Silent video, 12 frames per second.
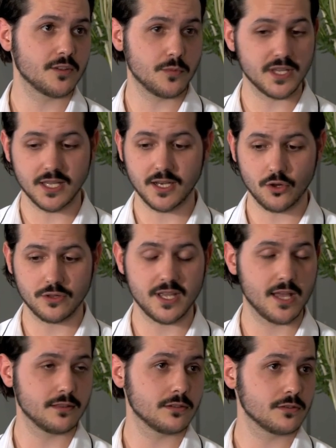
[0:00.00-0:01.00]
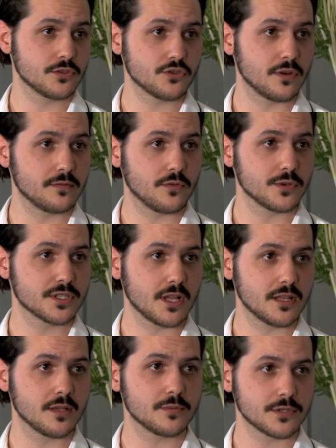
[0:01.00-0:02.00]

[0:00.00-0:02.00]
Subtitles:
the beginning or the end, straightforward stand-up.